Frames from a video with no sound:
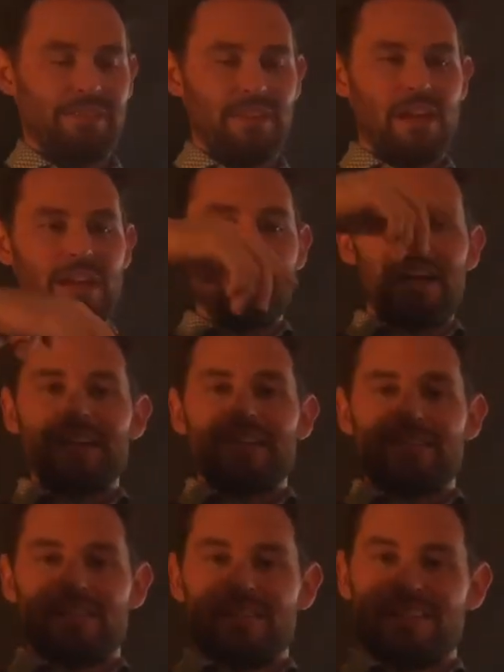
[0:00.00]

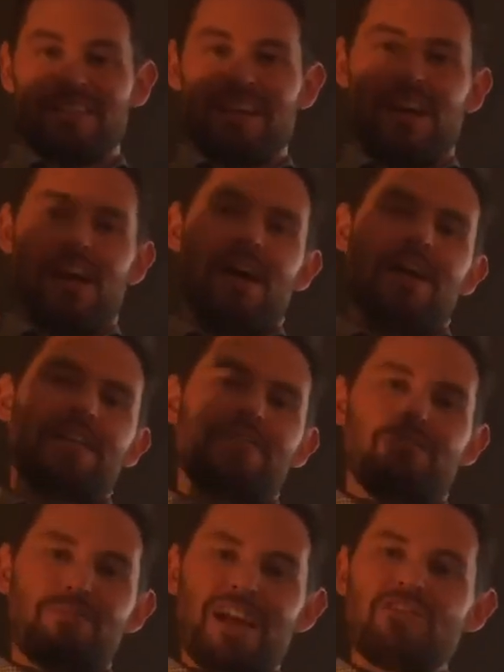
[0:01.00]
that
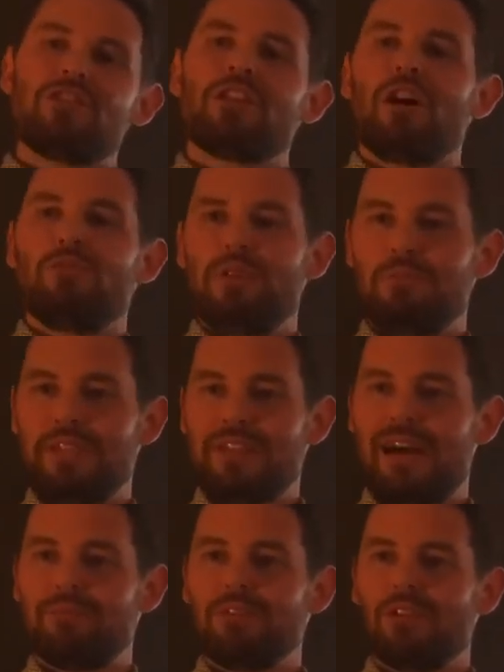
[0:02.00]
information cloud will be
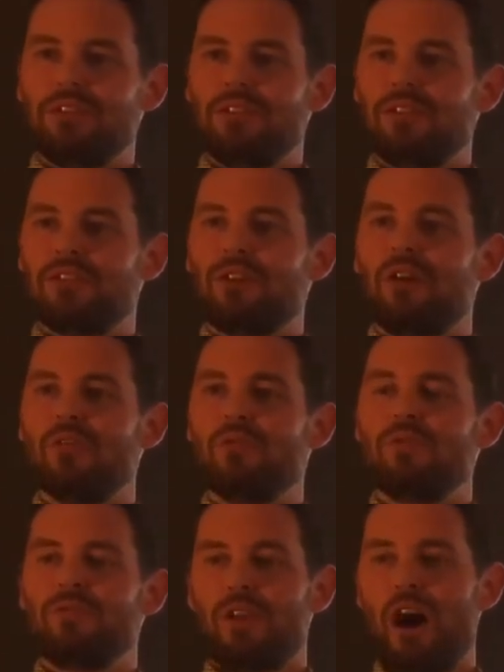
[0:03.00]
tapped on.
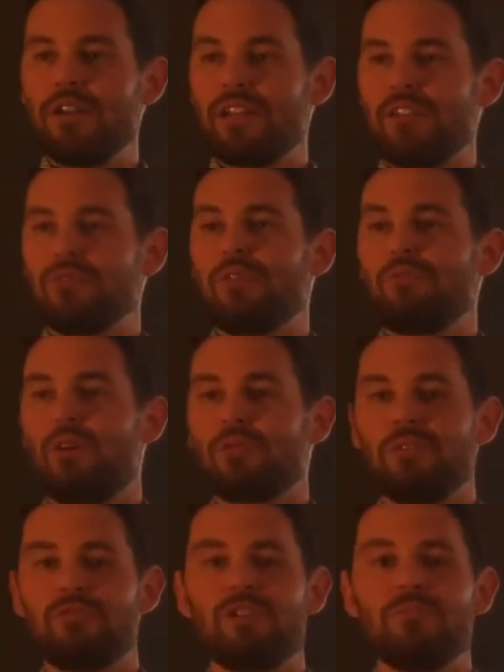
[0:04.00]
So nowadays we
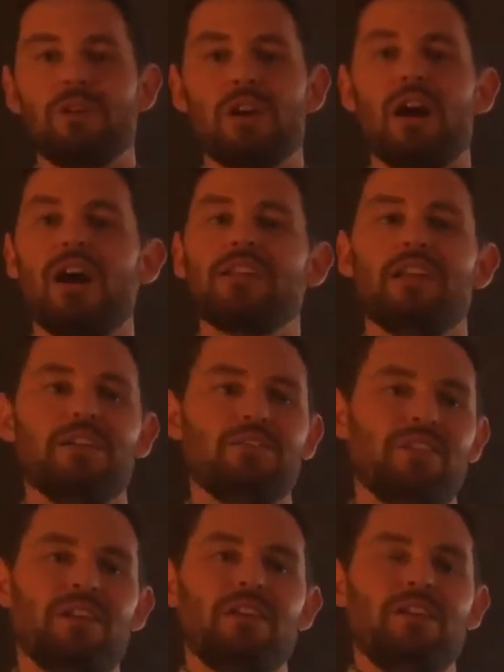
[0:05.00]
work with treatment
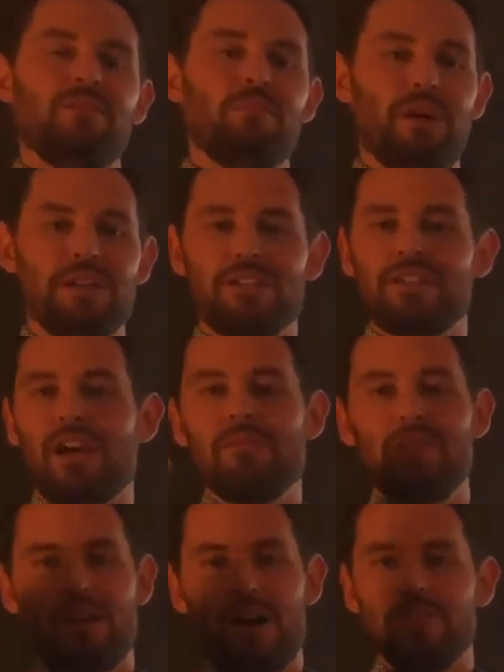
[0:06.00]
guidelines. By the
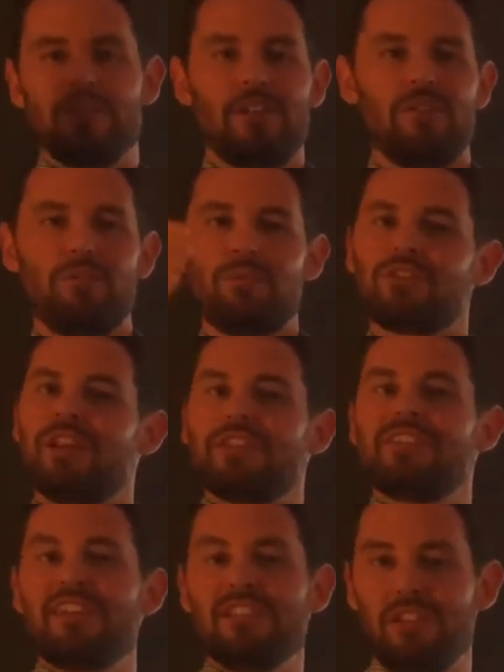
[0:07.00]
time they're out, they're almost
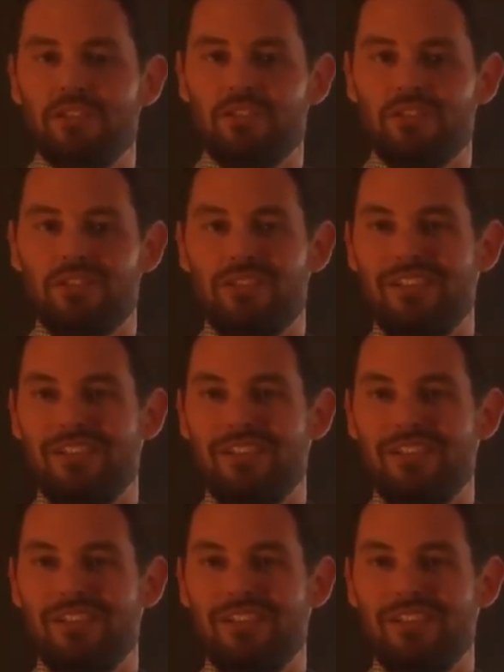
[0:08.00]
like 10 years